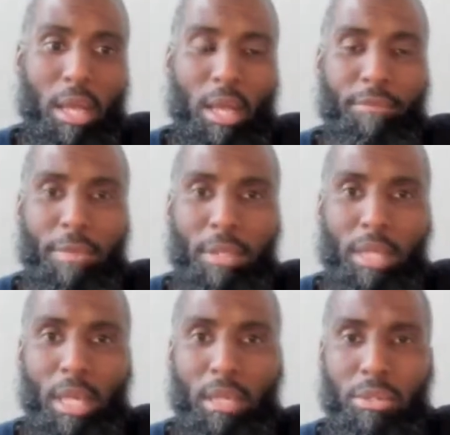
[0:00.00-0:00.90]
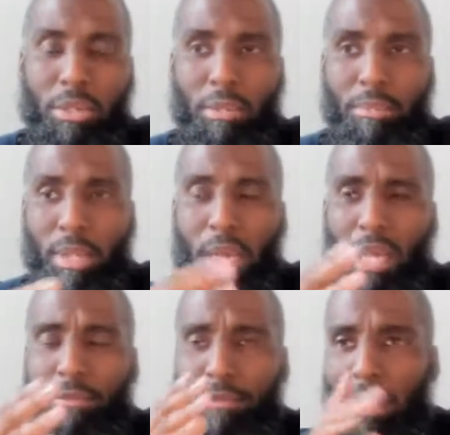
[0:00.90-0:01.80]
indicated something. I
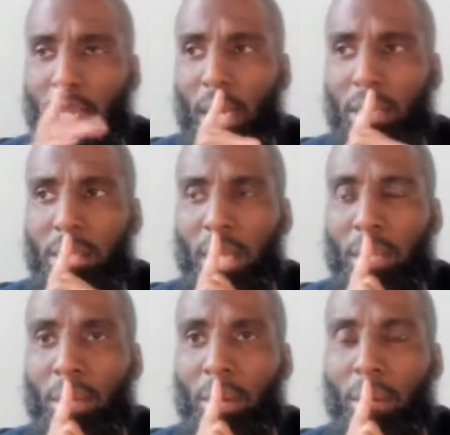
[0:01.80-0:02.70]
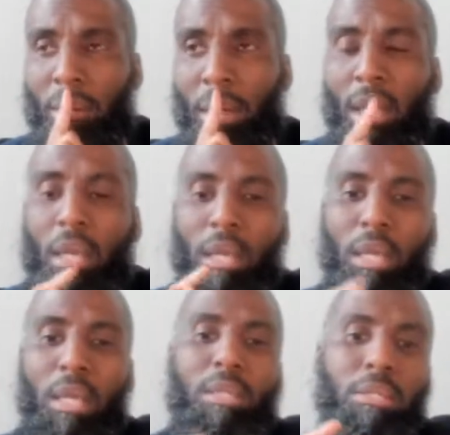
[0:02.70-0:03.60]
have realized that,
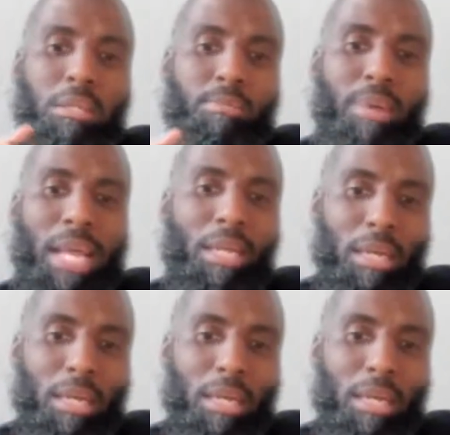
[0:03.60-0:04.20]
in spite